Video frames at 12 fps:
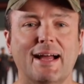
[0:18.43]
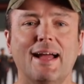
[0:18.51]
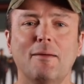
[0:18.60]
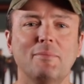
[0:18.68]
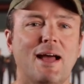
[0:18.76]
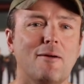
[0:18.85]

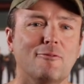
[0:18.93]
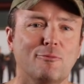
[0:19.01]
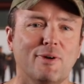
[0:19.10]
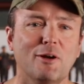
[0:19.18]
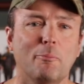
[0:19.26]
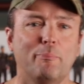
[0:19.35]
I'm not
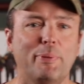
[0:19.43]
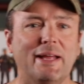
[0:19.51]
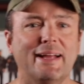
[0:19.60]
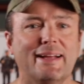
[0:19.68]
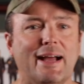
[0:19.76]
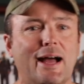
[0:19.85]
real
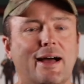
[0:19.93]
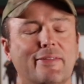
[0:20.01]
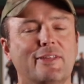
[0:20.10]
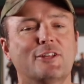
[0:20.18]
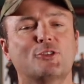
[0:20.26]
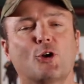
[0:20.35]
big on
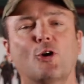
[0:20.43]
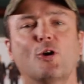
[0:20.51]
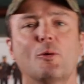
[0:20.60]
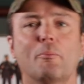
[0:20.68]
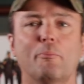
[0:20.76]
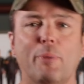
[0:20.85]
the
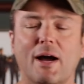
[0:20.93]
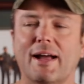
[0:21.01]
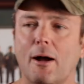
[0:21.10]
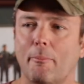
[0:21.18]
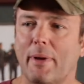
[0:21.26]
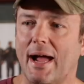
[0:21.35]
term
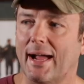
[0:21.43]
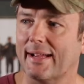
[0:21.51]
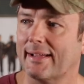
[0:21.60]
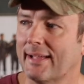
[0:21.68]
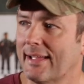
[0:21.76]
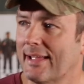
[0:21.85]
bugout bag.